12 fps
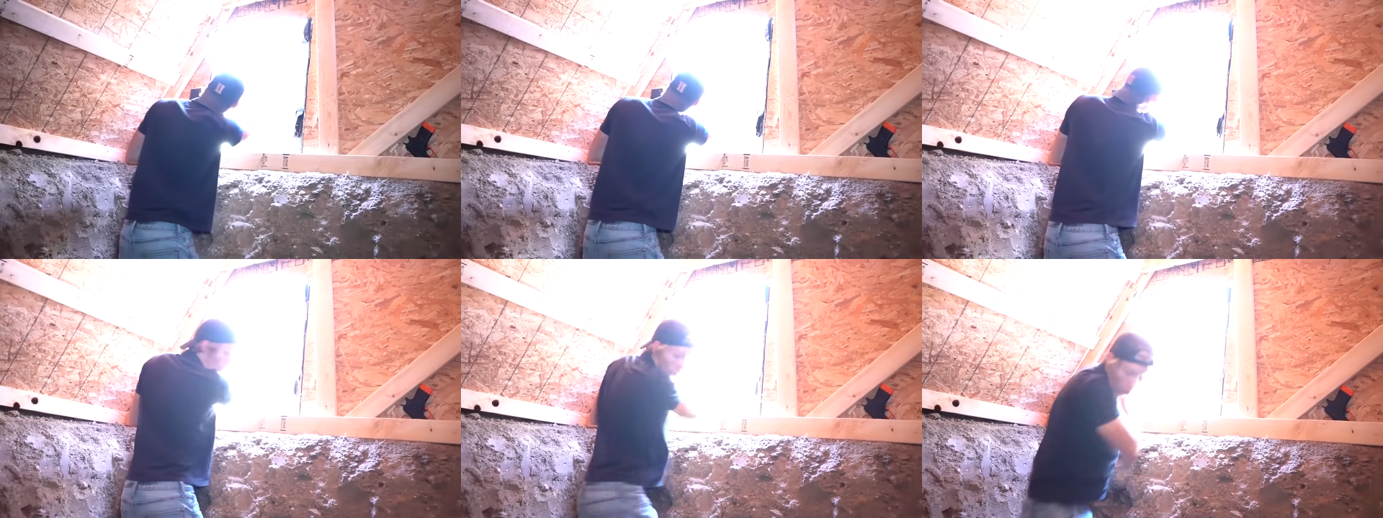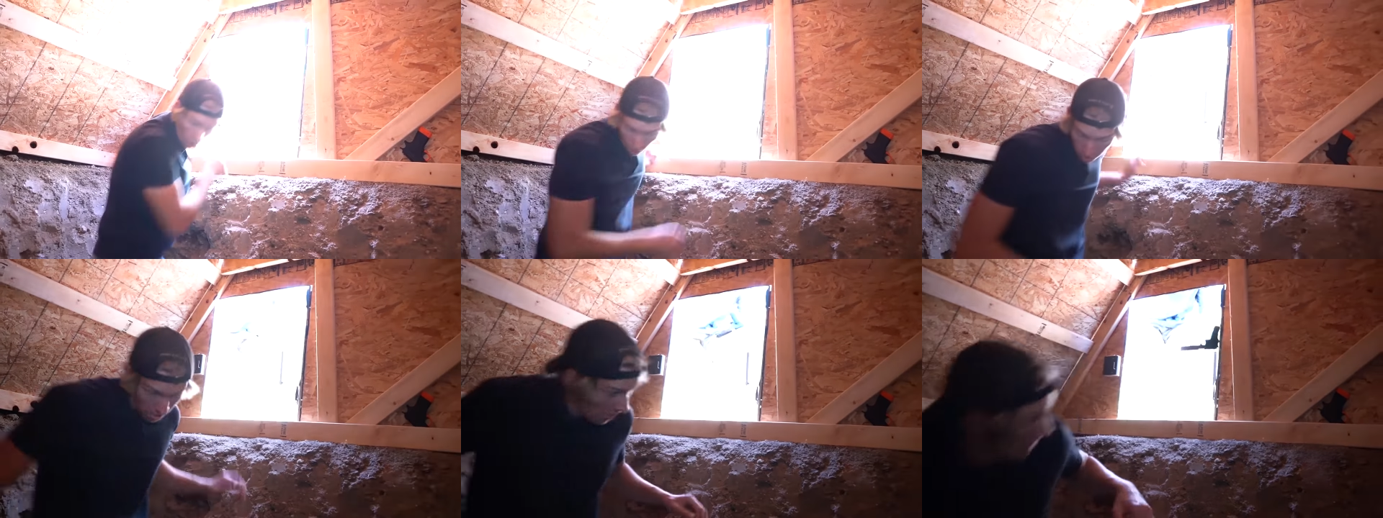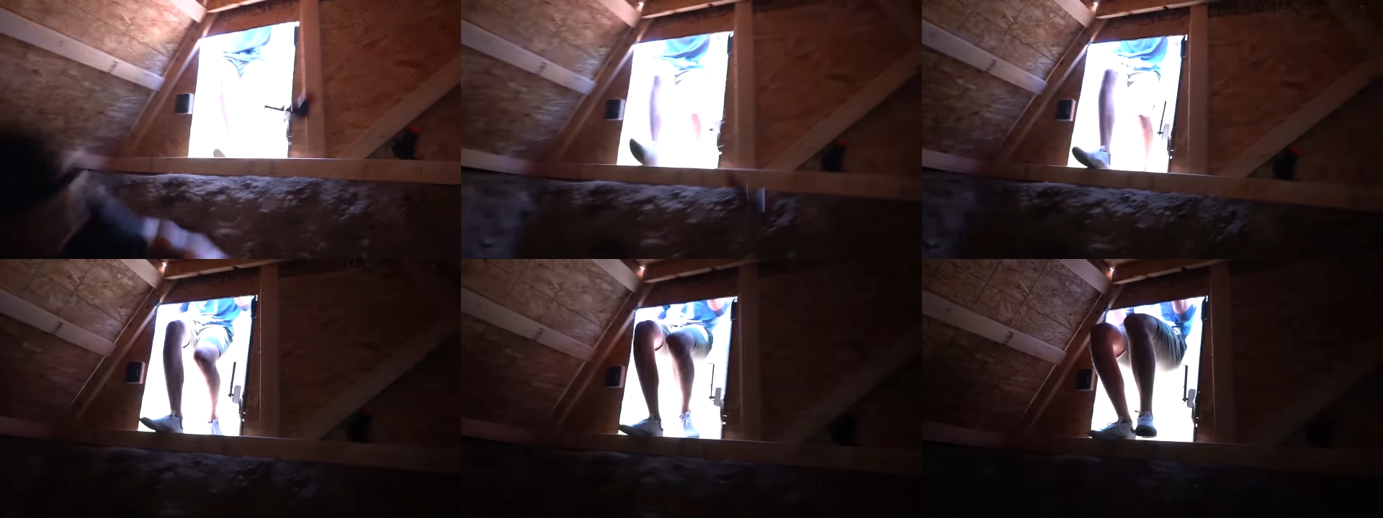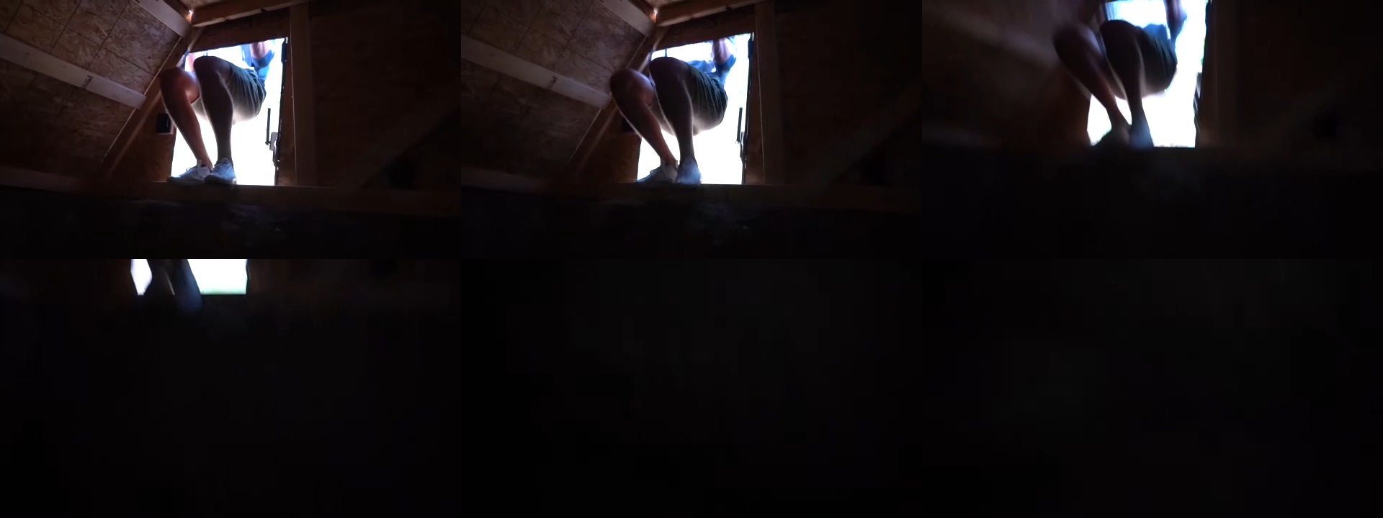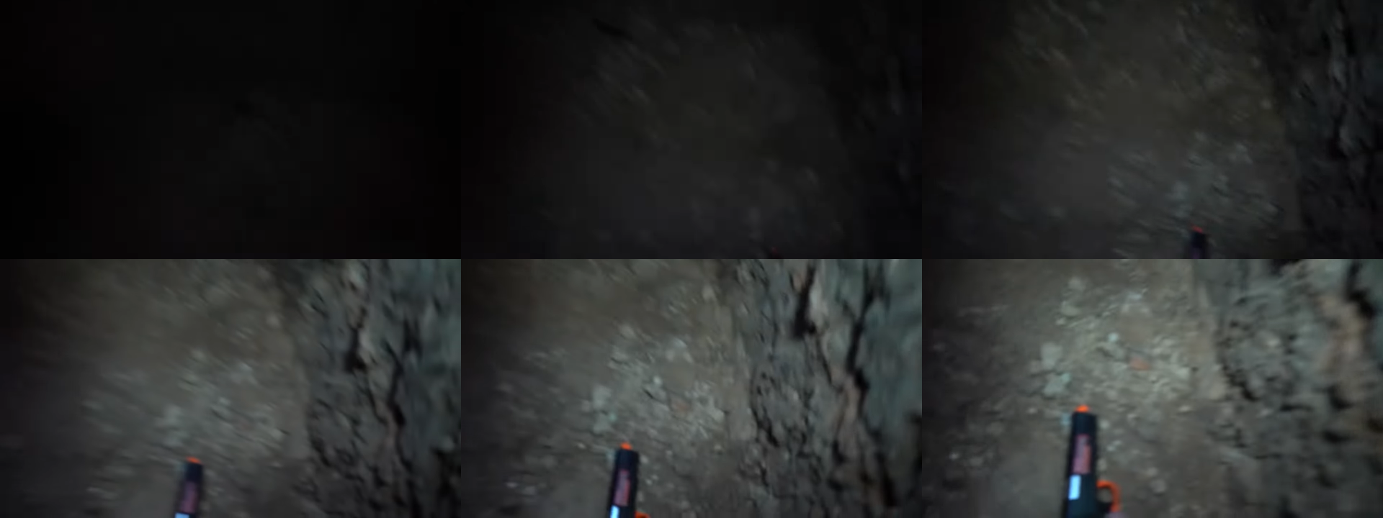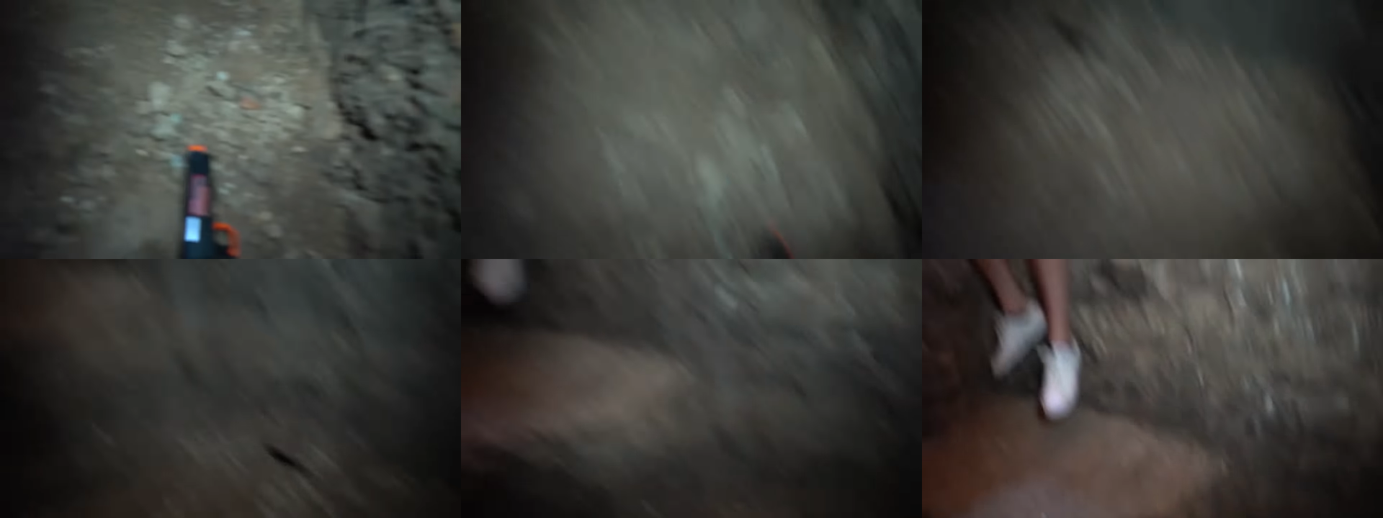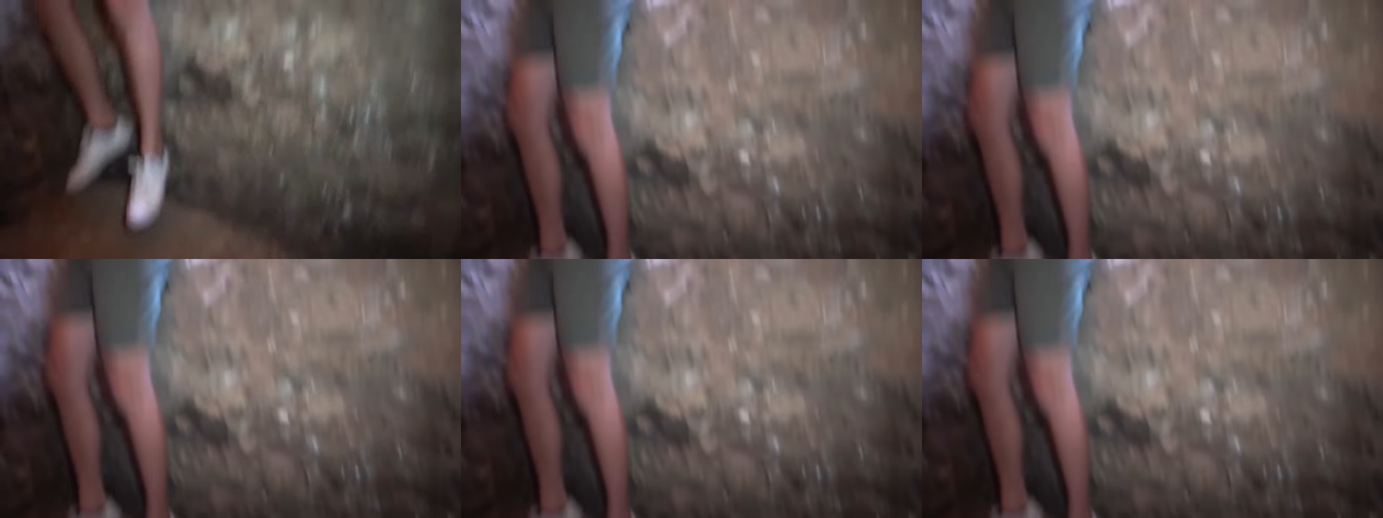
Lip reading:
[unreadable: no face in view]